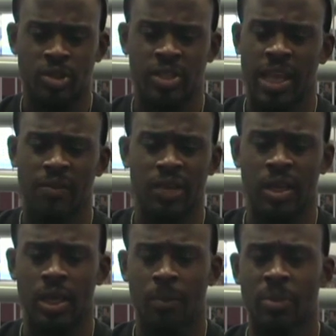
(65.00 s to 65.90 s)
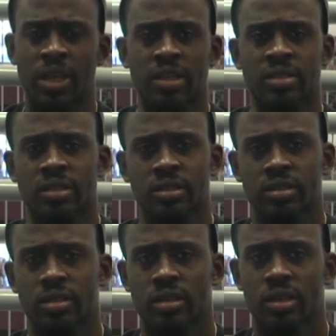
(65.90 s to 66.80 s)
to have epilepsy
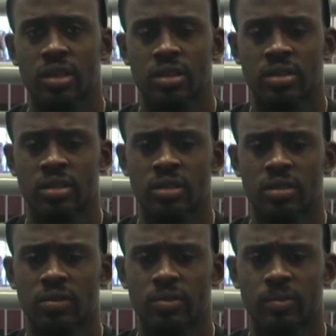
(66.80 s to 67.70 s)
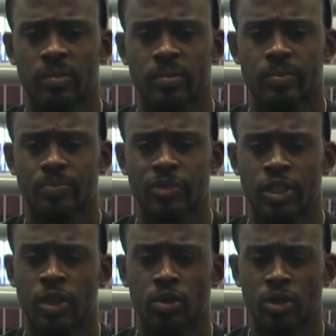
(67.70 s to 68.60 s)
to,
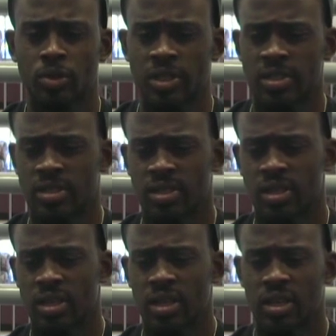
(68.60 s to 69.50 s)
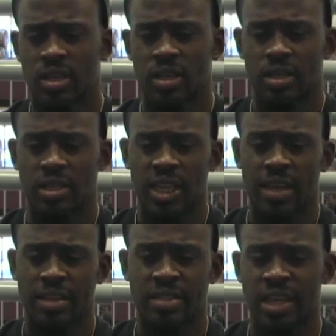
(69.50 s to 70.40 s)
to go through this day
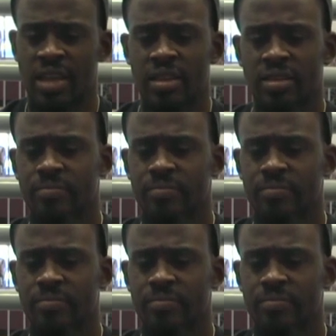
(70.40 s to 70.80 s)
after day,